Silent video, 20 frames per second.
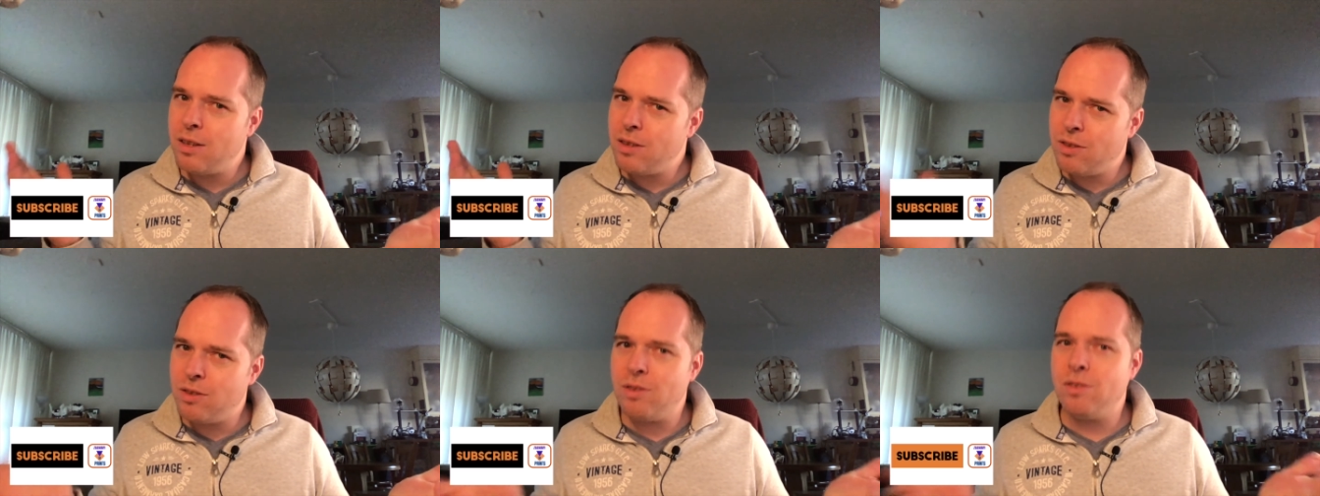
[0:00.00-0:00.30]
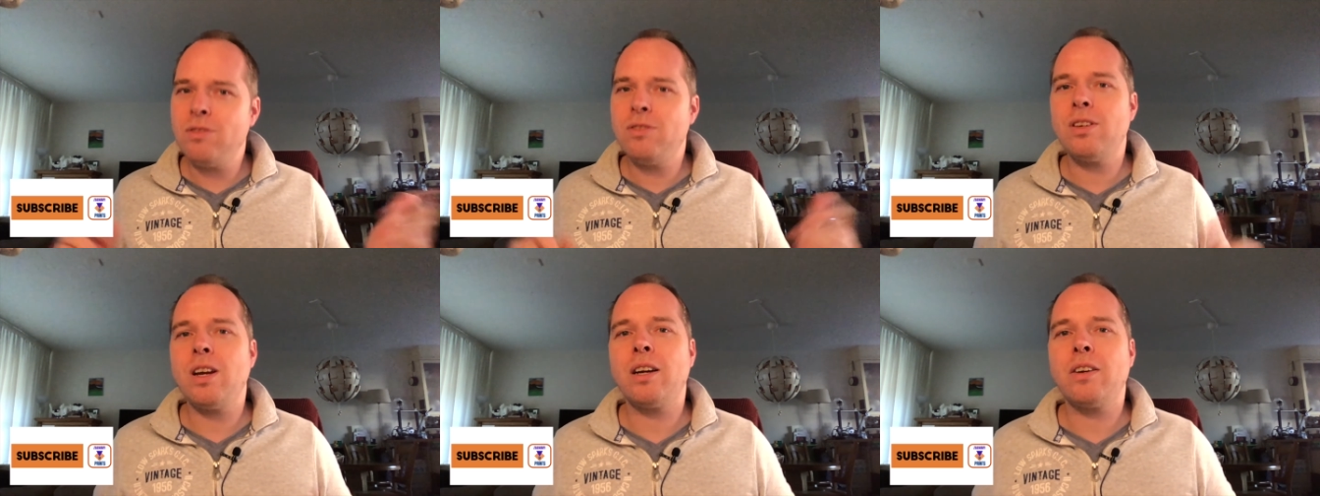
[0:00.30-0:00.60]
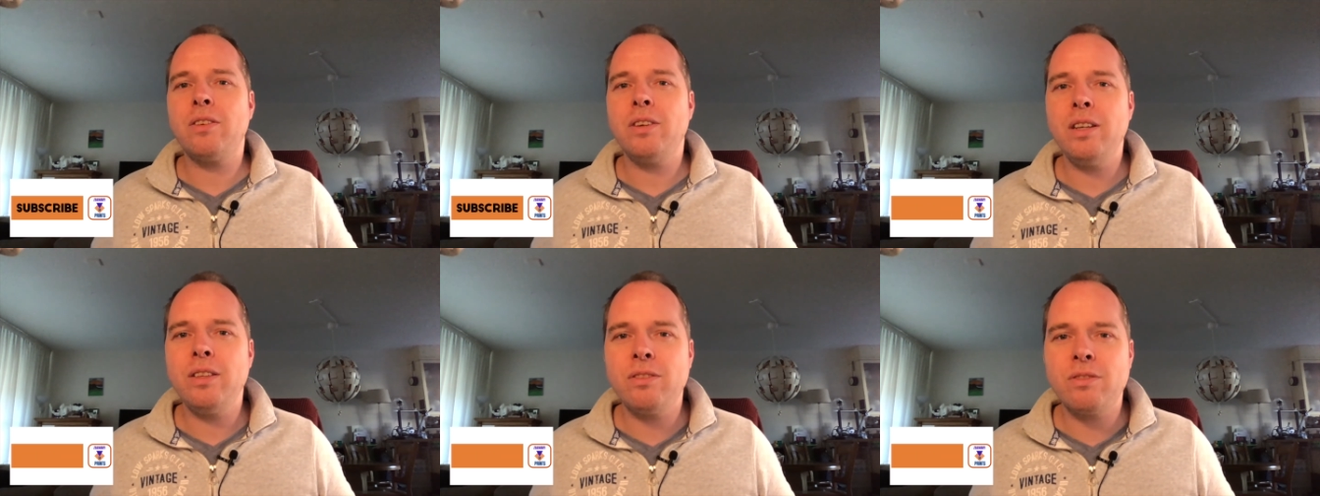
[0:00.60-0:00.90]
to
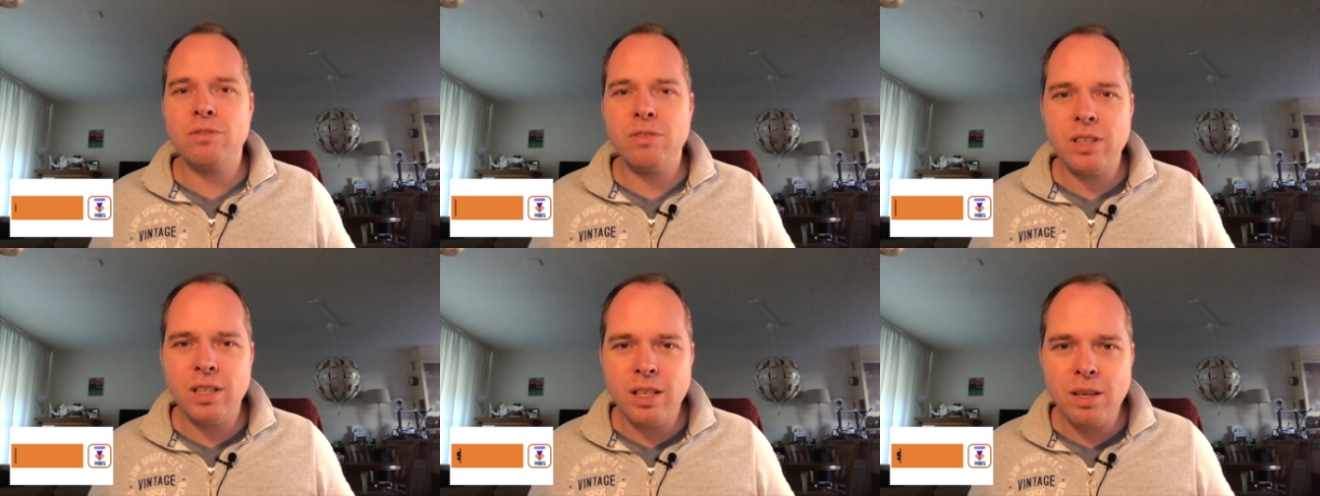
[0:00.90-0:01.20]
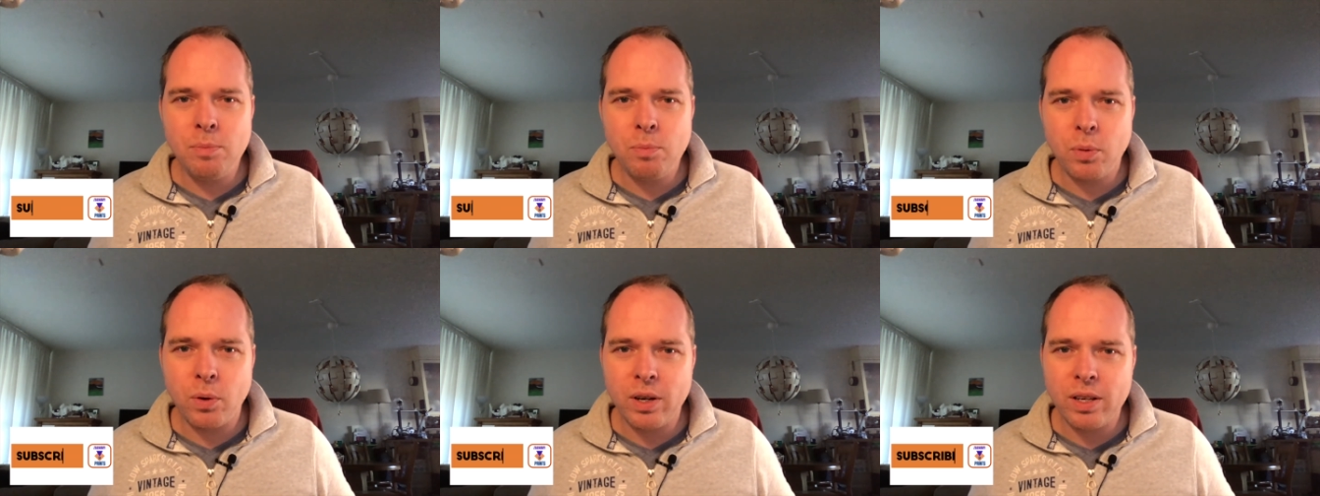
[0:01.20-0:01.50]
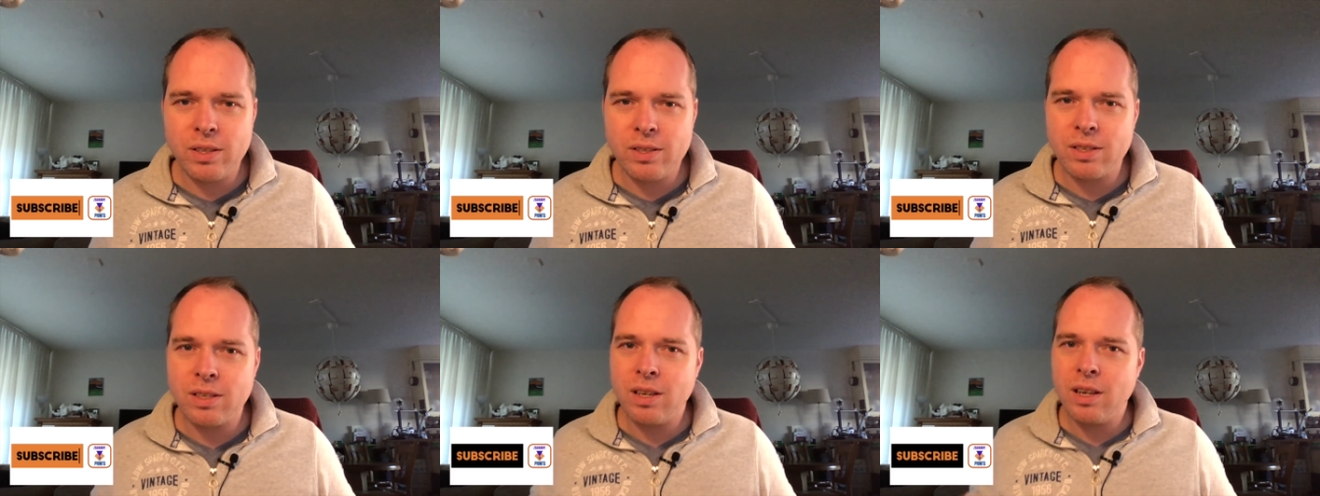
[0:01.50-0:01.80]
Zachary 3D
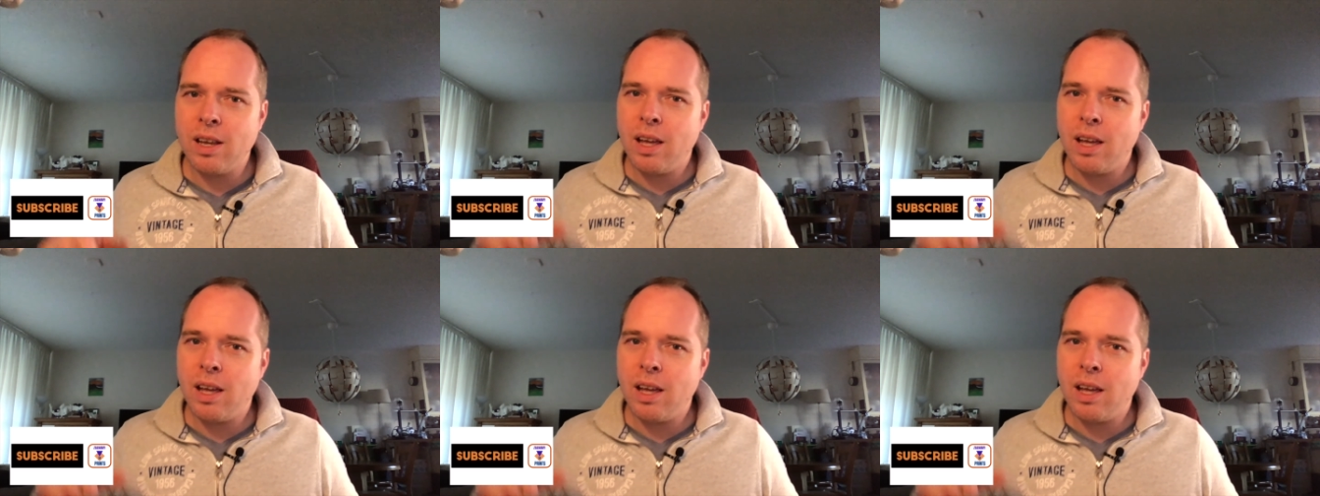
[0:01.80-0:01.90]
Prints.